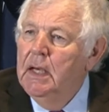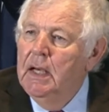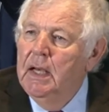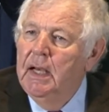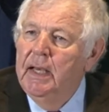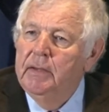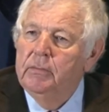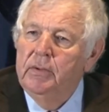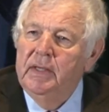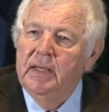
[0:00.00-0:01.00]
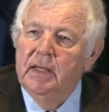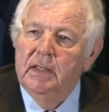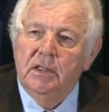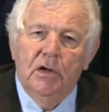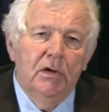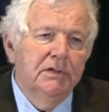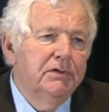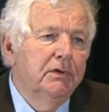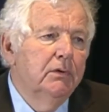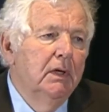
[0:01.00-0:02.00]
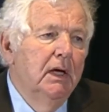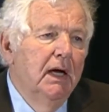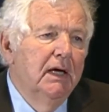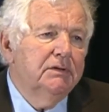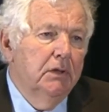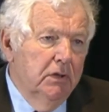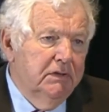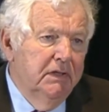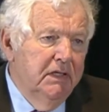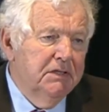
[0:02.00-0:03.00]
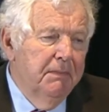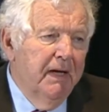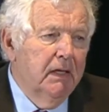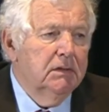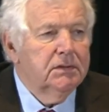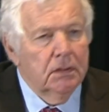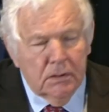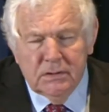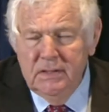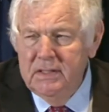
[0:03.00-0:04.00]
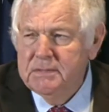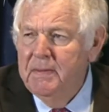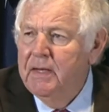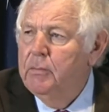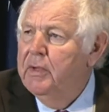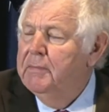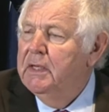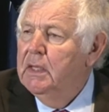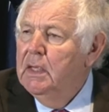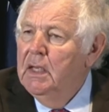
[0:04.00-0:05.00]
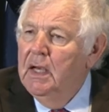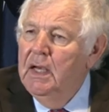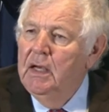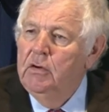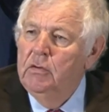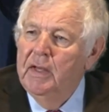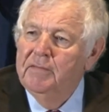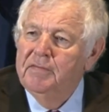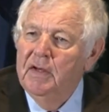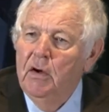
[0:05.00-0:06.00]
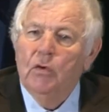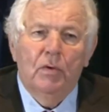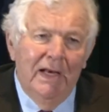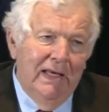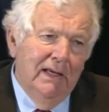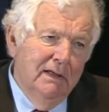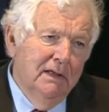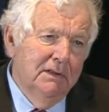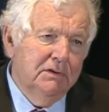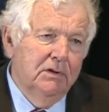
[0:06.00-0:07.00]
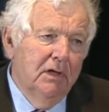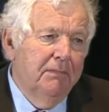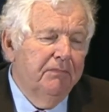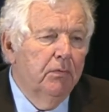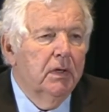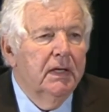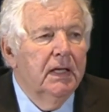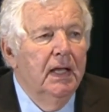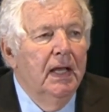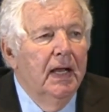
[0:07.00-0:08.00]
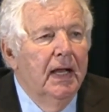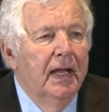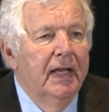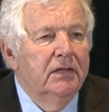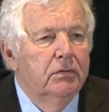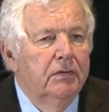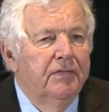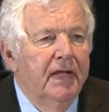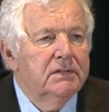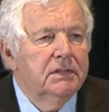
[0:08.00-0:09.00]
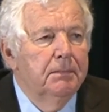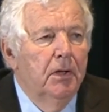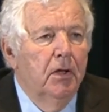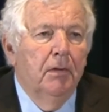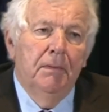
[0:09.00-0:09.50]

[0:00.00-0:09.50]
And we encourage you to look to these models, to look to these men and women who have already stood up for it and to advance the ball.